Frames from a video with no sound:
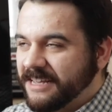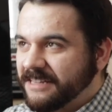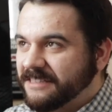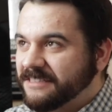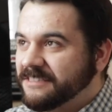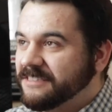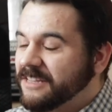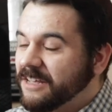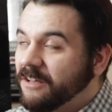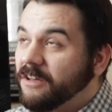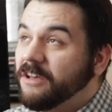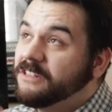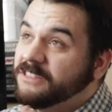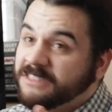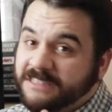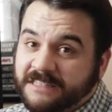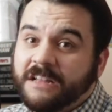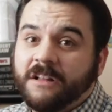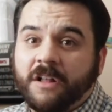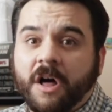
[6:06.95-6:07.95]
it's still
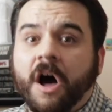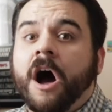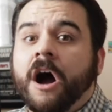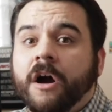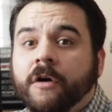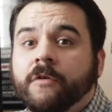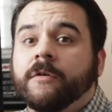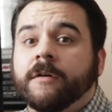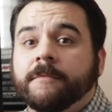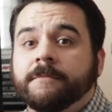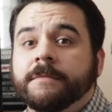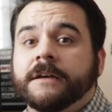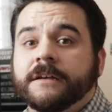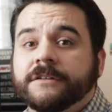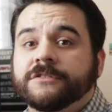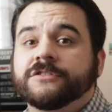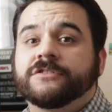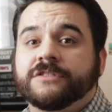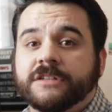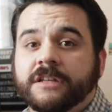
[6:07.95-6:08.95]
it's still awkward
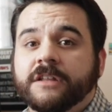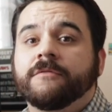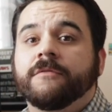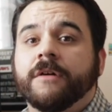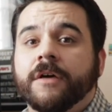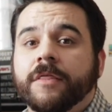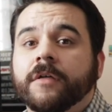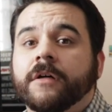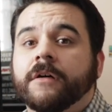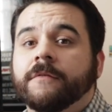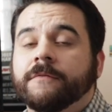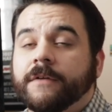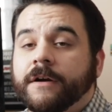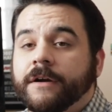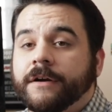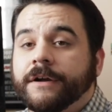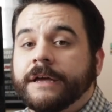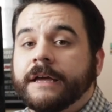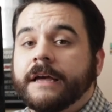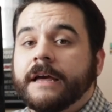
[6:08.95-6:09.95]
because you're dealing with
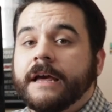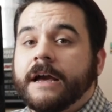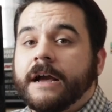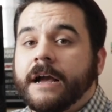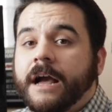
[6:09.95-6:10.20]
very